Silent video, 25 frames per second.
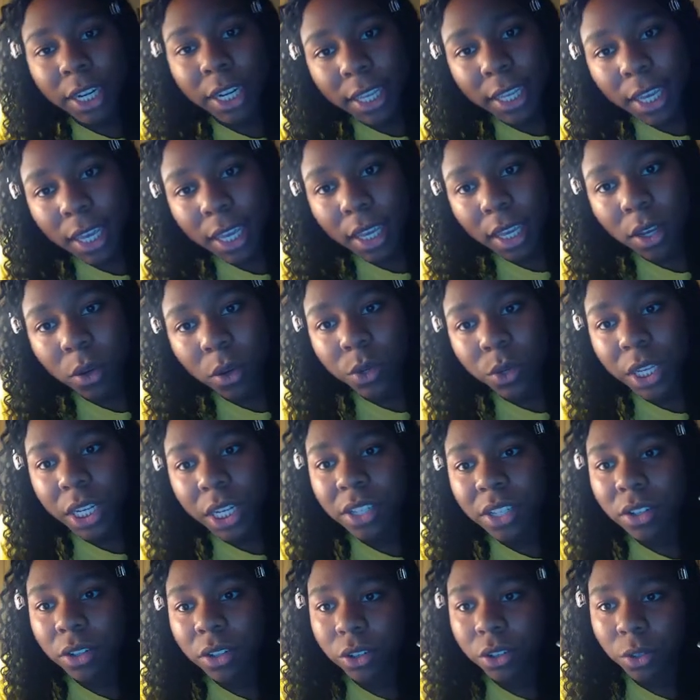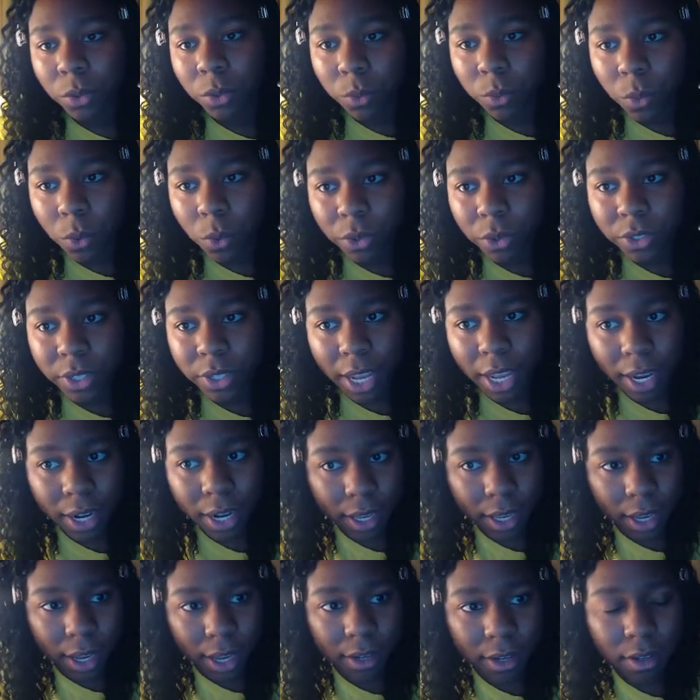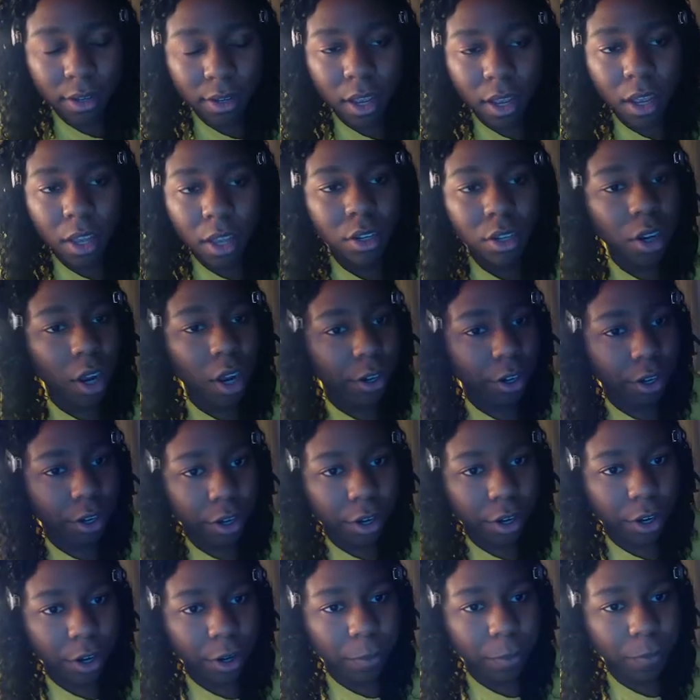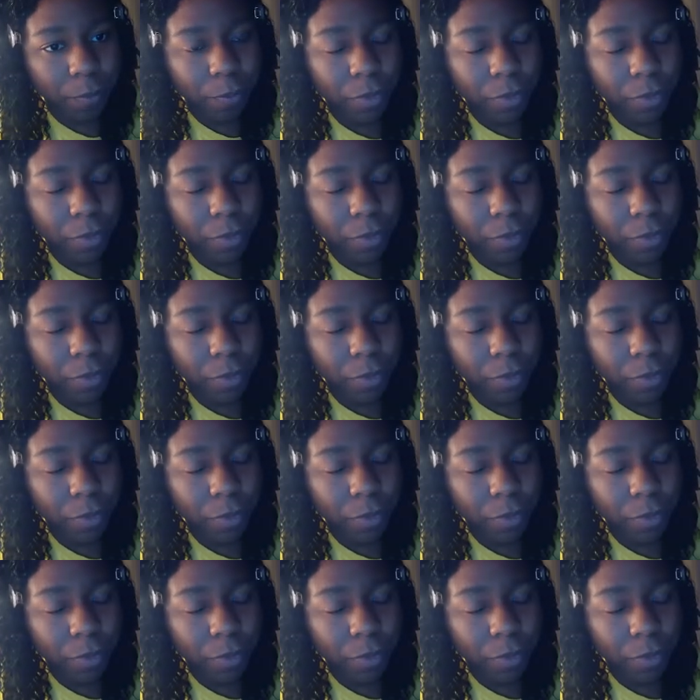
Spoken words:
King who needed to learn rules and etiquette, not her.